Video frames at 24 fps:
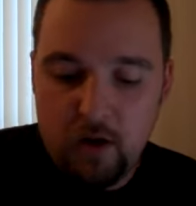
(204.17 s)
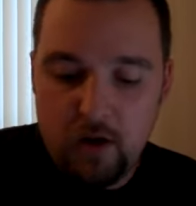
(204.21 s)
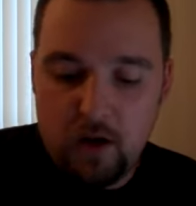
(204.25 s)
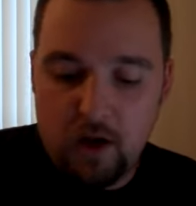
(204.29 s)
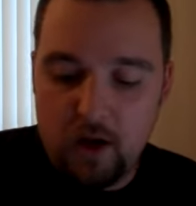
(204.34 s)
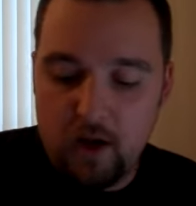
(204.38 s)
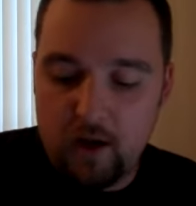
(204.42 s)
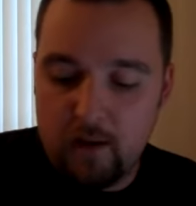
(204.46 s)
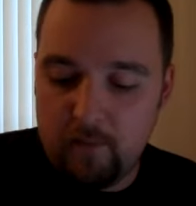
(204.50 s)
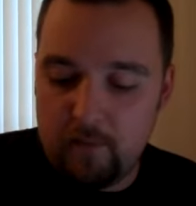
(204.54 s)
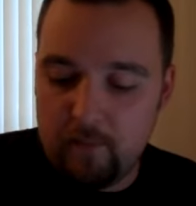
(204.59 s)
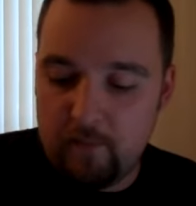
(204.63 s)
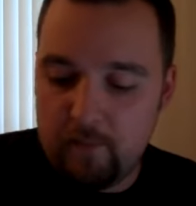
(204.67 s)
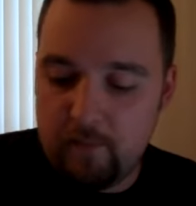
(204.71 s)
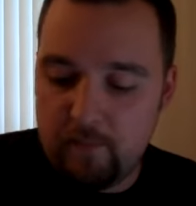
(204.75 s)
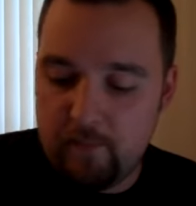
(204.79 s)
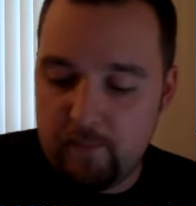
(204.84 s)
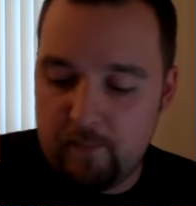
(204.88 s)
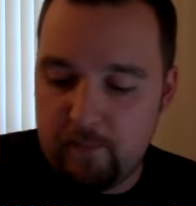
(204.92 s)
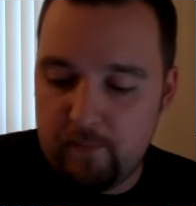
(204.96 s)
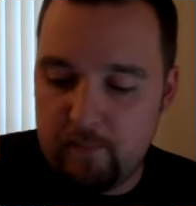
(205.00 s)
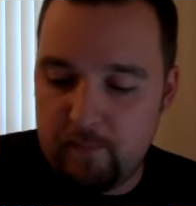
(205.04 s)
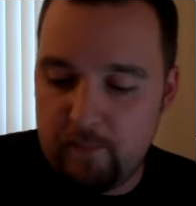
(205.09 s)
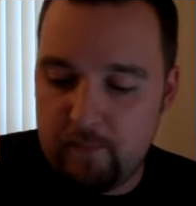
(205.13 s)

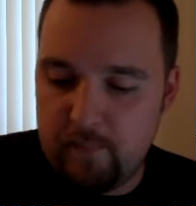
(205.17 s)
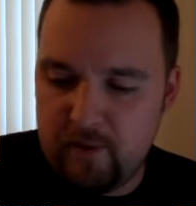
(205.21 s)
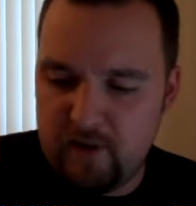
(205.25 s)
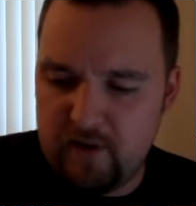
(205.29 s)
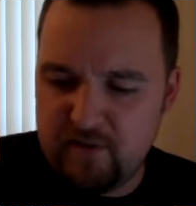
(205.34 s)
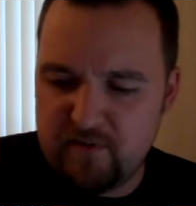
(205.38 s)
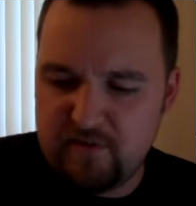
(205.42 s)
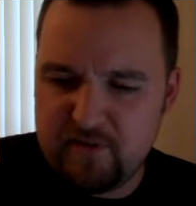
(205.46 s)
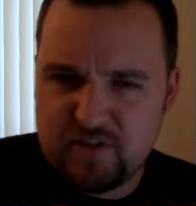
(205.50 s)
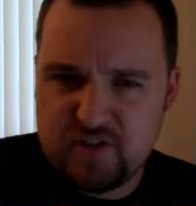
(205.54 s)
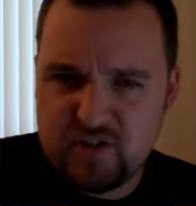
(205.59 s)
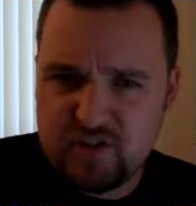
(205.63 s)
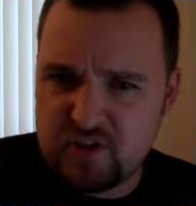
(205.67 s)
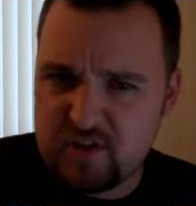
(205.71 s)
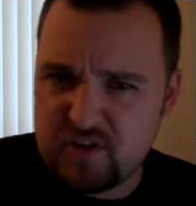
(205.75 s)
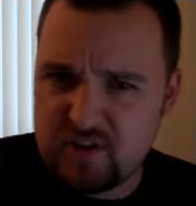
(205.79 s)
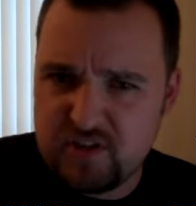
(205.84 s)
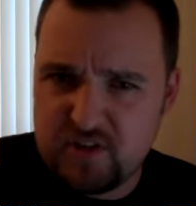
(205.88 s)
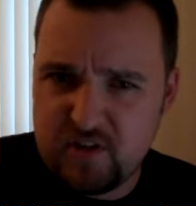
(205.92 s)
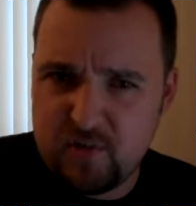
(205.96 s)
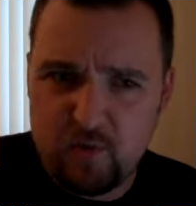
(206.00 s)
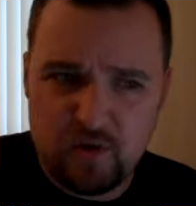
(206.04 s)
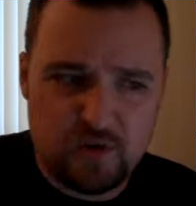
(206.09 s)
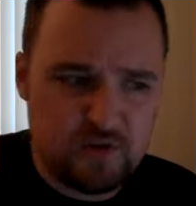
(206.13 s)
But if it's just
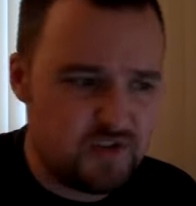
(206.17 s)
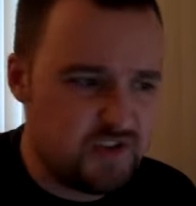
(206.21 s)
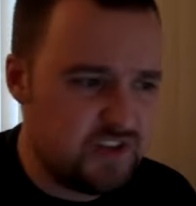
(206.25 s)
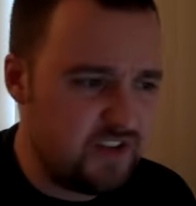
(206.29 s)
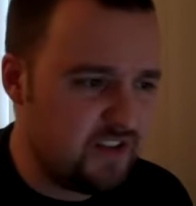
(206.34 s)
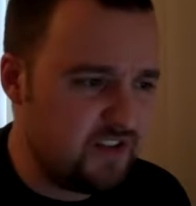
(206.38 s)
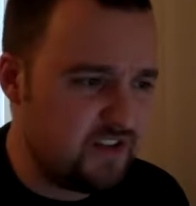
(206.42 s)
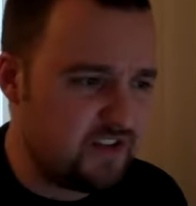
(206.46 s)
because they won't sit